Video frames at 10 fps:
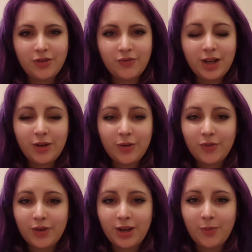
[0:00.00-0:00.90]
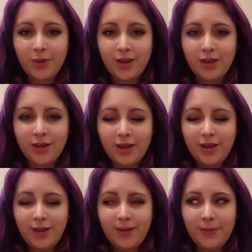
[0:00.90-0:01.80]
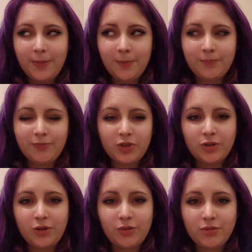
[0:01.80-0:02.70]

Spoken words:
not really going anywhere, so